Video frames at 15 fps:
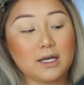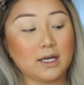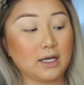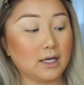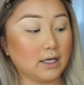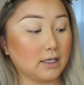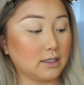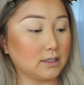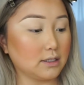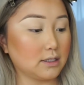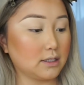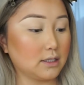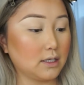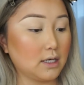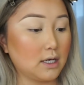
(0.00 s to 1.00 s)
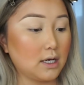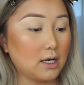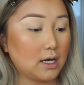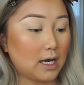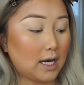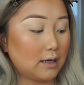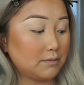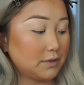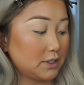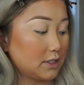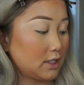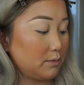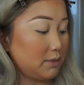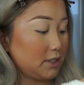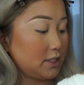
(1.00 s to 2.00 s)
and I'm just
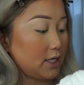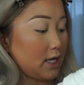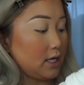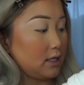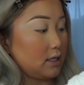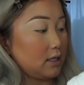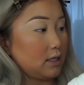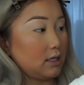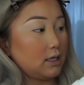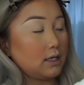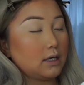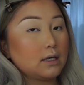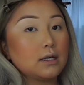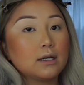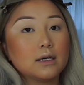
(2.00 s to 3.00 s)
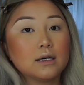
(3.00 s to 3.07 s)
gonna be taking